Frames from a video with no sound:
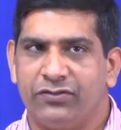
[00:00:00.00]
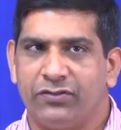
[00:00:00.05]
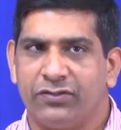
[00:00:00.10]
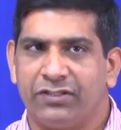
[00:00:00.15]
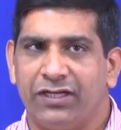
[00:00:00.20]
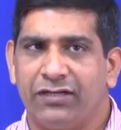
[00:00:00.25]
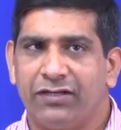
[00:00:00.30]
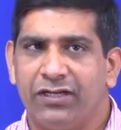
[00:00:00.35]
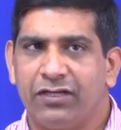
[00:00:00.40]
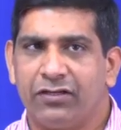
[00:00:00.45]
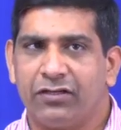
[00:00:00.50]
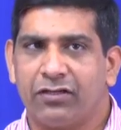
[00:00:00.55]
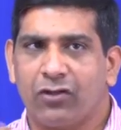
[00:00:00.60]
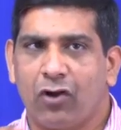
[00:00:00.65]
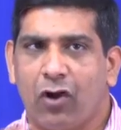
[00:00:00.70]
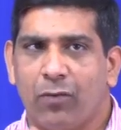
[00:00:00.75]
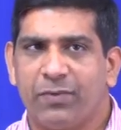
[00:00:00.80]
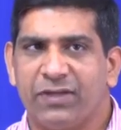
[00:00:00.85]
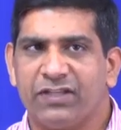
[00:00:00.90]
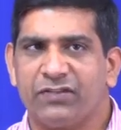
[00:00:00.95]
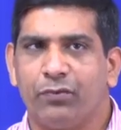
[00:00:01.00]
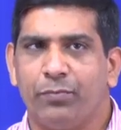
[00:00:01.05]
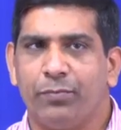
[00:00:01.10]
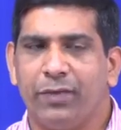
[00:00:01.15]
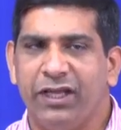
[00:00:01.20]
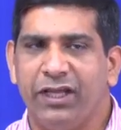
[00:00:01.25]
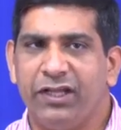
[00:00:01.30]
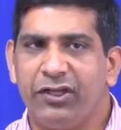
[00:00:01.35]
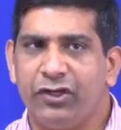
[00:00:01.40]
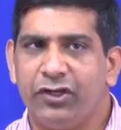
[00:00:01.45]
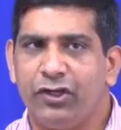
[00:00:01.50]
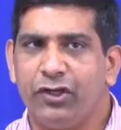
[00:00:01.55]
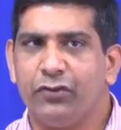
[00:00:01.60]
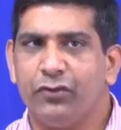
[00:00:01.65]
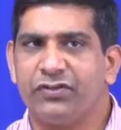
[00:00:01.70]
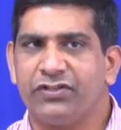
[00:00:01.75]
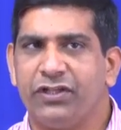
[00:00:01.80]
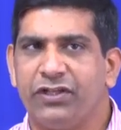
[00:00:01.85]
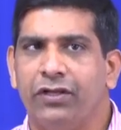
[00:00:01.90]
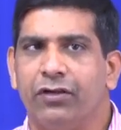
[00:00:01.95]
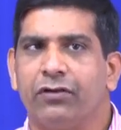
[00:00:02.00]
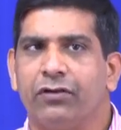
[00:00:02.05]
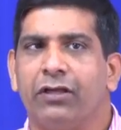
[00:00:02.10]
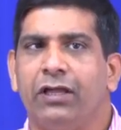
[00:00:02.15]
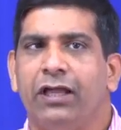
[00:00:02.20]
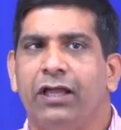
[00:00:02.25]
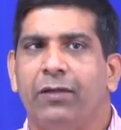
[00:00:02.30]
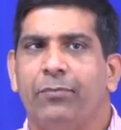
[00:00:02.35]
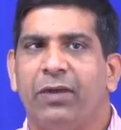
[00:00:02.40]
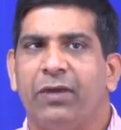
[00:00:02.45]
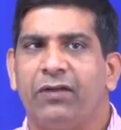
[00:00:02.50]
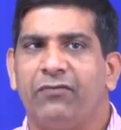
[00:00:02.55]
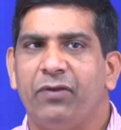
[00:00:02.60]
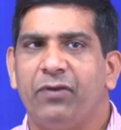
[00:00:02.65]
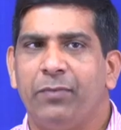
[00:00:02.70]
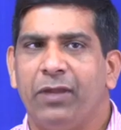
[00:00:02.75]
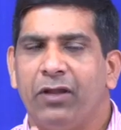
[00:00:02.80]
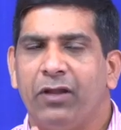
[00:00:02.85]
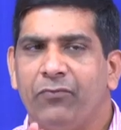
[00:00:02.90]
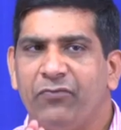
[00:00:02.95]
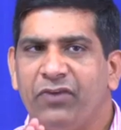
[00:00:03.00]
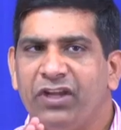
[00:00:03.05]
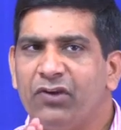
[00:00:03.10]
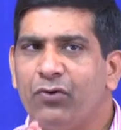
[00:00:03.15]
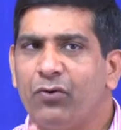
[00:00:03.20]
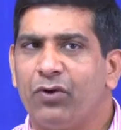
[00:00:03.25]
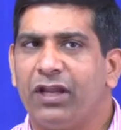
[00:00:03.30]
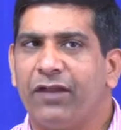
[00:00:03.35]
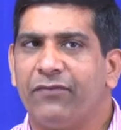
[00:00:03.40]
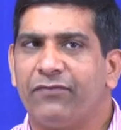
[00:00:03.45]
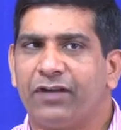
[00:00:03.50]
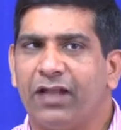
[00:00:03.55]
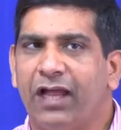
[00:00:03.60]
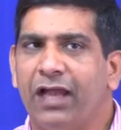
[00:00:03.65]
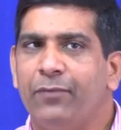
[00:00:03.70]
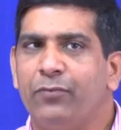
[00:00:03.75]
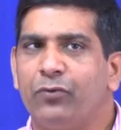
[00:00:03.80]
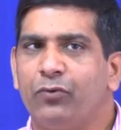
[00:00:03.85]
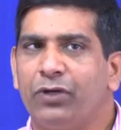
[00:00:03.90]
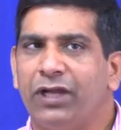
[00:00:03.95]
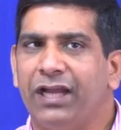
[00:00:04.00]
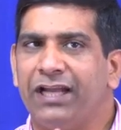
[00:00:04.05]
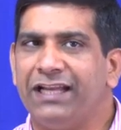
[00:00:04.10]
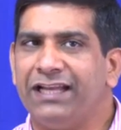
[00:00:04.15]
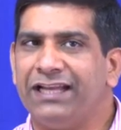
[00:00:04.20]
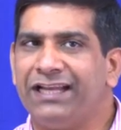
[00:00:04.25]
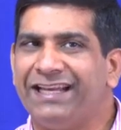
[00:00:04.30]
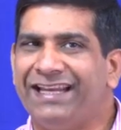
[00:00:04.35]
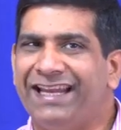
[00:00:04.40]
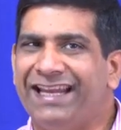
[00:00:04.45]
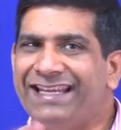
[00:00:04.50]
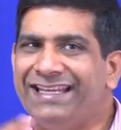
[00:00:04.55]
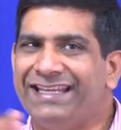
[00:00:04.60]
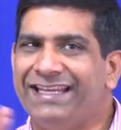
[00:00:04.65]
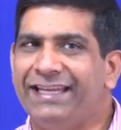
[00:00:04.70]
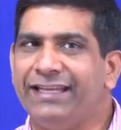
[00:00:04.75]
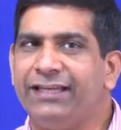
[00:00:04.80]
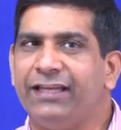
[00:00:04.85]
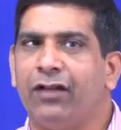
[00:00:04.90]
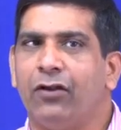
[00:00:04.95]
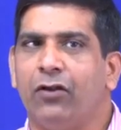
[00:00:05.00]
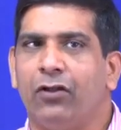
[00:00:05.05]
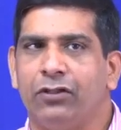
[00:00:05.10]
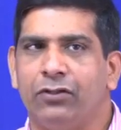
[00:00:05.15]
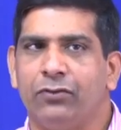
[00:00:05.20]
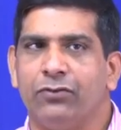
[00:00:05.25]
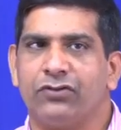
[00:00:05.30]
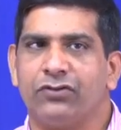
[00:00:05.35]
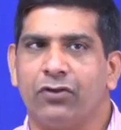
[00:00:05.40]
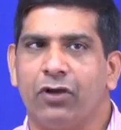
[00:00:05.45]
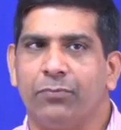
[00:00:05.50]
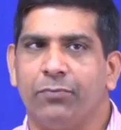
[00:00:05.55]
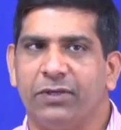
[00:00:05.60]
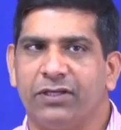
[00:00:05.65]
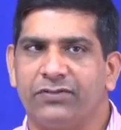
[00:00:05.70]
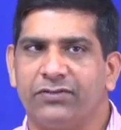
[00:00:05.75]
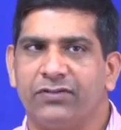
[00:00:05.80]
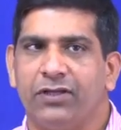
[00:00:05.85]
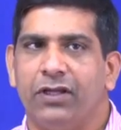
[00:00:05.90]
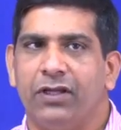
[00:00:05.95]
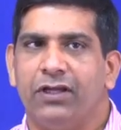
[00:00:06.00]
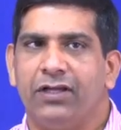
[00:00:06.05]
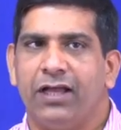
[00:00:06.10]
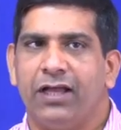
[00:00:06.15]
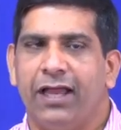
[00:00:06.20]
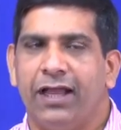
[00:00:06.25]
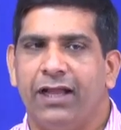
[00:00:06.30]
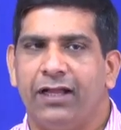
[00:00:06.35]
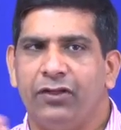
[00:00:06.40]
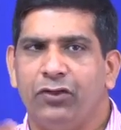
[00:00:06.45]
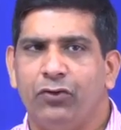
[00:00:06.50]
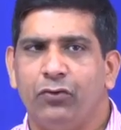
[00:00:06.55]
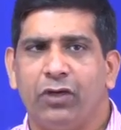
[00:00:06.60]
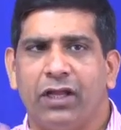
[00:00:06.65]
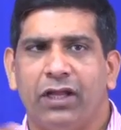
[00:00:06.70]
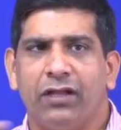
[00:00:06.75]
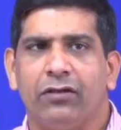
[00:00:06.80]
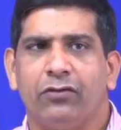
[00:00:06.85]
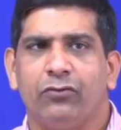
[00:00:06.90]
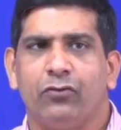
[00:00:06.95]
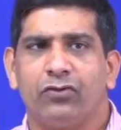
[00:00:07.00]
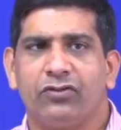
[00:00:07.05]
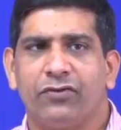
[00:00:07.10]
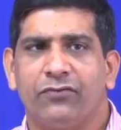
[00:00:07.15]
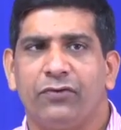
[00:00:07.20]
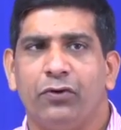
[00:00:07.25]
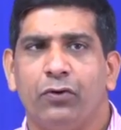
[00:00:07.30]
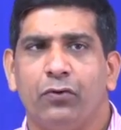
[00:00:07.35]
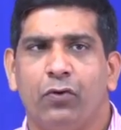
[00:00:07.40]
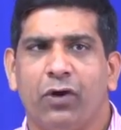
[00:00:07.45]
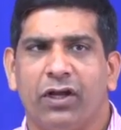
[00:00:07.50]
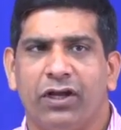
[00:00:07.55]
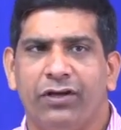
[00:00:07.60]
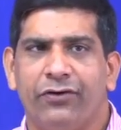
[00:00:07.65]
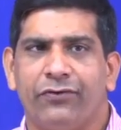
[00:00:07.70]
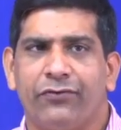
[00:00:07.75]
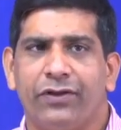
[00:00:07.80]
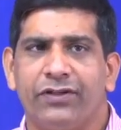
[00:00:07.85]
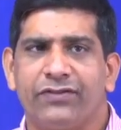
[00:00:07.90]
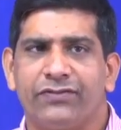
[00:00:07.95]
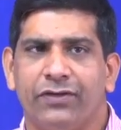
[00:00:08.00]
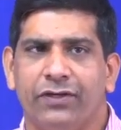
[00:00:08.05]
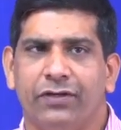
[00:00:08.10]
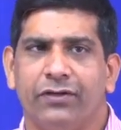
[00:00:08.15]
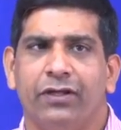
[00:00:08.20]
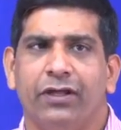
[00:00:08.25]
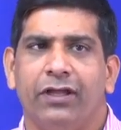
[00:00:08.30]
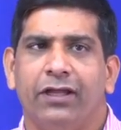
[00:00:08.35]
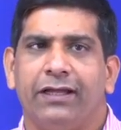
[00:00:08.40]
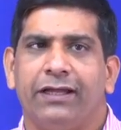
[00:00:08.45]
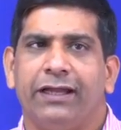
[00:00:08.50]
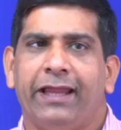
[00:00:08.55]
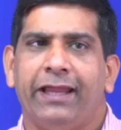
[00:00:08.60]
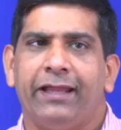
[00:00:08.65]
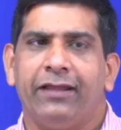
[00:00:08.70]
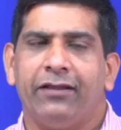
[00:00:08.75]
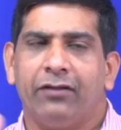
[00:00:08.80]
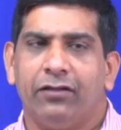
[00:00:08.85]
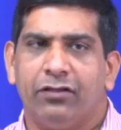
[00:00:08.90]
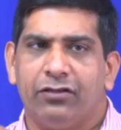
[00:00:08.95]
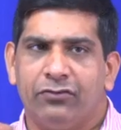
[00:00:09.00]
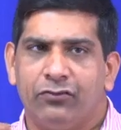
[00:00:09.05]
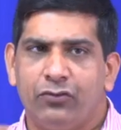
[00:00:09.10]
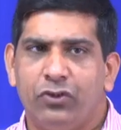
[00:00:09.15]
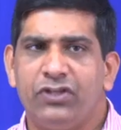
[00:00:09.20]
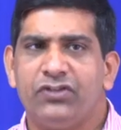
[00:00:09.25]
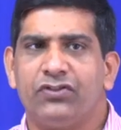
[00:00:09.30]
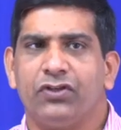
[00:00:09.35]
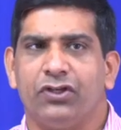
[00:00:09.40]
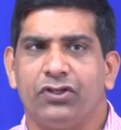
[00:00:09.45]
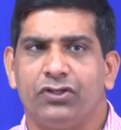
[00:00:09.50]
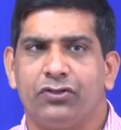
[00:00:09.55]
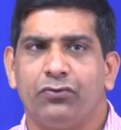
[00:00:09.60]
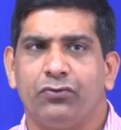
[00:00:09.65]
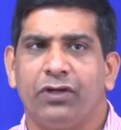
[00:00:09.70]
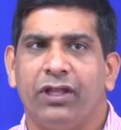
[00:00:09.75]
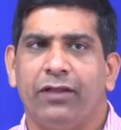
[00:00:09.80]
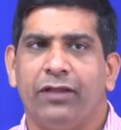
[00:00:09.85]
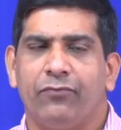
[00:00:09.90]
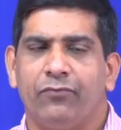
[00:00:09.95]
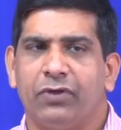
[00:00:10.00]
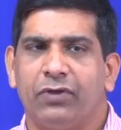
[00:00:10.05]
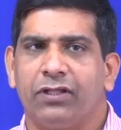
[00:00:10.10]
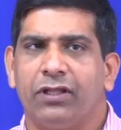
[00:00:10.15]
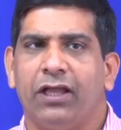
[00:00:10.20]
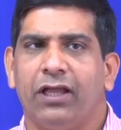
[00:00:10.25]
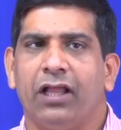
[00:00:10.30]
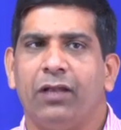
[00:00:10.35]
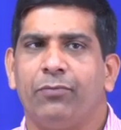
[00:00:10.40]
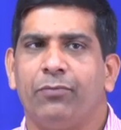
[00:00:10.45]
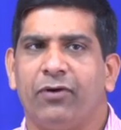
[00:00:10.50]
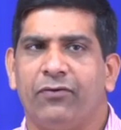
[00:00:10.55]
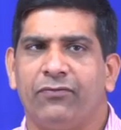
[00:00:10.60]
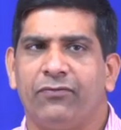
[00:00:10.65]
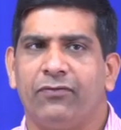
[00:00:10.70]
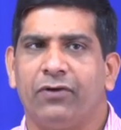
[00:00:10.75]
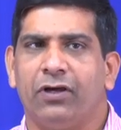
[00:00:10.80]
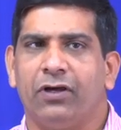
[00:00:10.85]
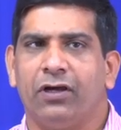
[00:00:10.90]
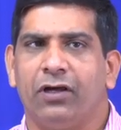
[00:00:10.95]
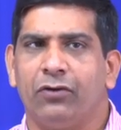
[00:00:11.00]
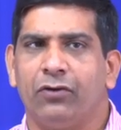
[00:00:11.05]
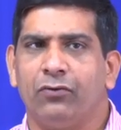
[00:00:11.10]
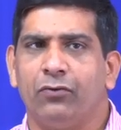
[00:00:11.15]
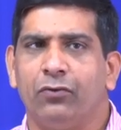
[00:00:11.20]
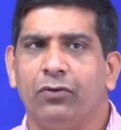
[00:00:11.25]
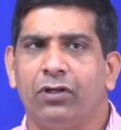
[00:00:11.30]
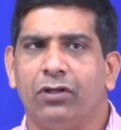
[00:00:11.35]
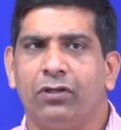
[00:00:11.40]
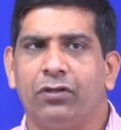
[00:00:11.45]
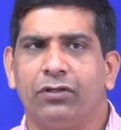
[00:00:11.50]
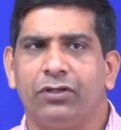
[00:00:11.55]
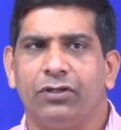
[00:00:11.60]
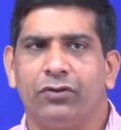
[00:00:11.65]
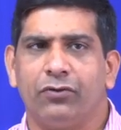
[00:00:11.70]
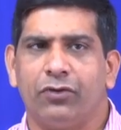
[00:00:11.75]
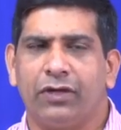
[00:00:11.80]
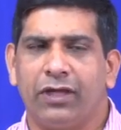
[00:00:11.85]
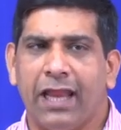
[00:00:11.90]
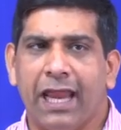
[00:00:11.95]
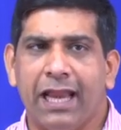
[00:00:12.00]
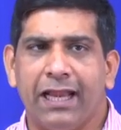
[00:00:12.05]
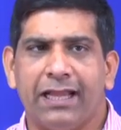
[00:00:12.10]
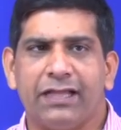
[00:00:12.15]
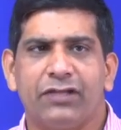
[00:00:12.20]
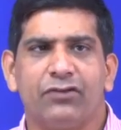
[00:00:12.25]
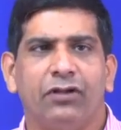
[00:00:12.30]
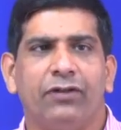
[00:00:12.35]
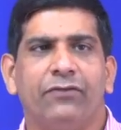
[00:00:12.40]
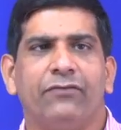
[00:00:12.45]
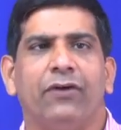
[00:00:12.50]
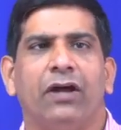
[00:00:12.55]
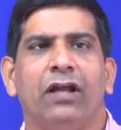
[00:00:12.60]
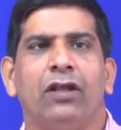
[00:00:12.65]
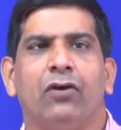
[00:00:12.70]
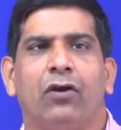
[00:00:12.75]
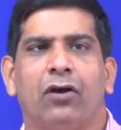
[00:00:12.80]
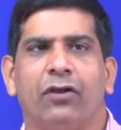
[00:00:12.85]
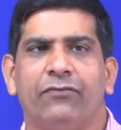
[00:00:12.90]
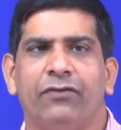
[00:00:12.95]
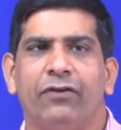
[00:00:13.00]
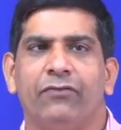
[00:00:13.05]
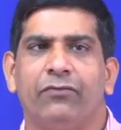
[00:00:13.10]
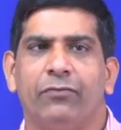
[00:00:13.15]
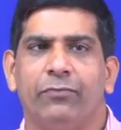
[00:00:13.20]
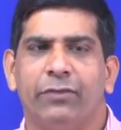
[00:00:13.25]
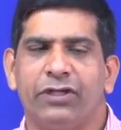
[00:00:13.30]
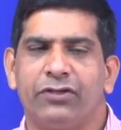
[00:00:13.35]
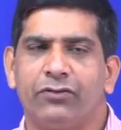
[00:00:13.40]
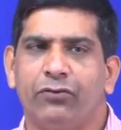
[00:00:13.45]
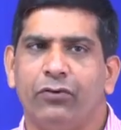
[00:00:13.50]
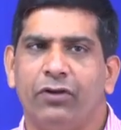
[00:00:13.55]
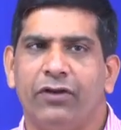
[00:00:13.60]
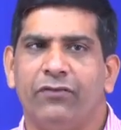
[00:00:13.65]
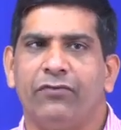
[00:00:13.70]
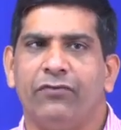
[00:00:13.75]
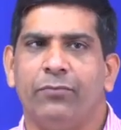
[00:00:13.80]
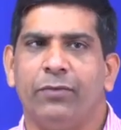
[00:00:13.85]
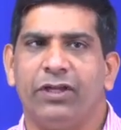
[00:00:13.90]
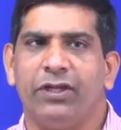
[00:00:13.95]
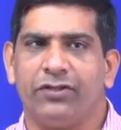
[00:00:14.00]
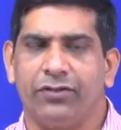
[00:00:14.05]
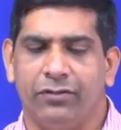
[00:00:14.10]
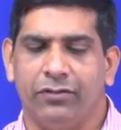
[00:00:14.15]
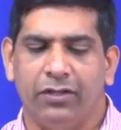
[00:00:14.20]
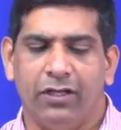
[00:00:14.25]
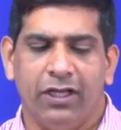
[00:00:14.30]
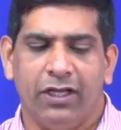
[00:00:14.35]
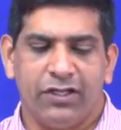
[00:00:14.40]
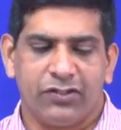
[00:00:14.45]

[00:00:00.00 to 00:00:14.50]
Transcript: So, certain topics will be introduced here, but we do not have time to get in great detail on those topics, and you can, those of you who are interested can research today with the help of Google. You can actually find a lot of information, good information.